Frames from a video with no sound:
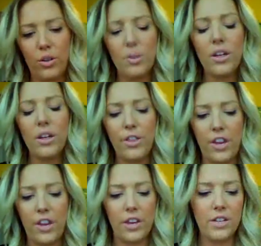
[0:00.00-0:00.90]
They're really
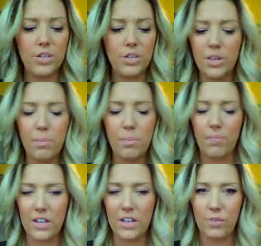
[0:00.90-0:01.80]
thin. This is really
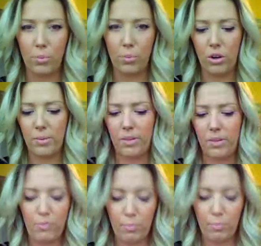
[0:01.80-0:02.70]
nice for
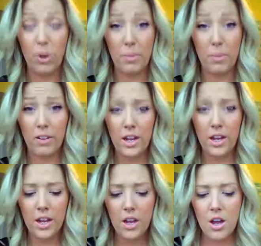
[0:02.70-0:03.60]

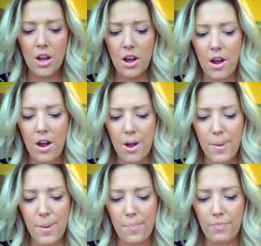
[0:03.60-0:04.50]
portability.
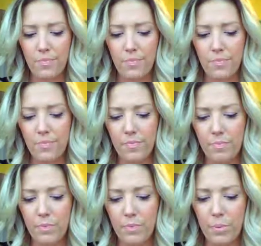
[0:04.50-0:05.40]

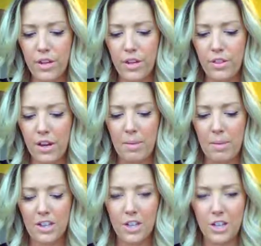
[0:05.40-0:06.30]
They're pretty thin. I'm
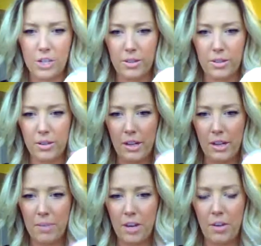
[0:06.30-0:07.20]
not going to touch them because I'm going
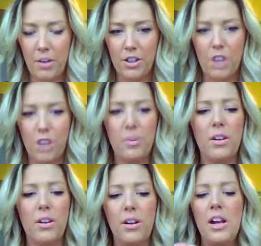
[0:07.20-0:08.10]
to get my nail polish off.
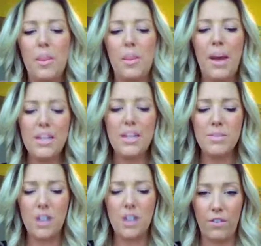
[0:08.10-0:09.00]
But the pads
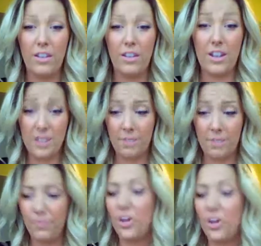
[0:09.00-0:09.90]
themselves, like I
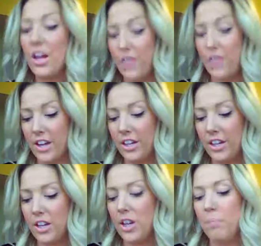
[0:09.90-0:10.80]
said, they're not
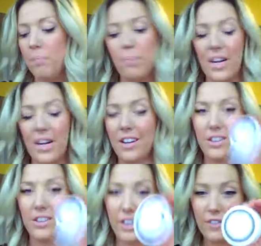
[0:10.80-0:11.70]
thick, but
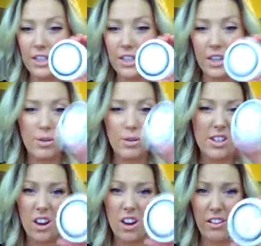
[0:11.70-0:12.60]
convenient. It was
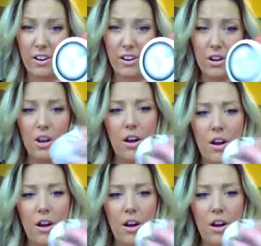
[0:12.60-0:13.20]
$1.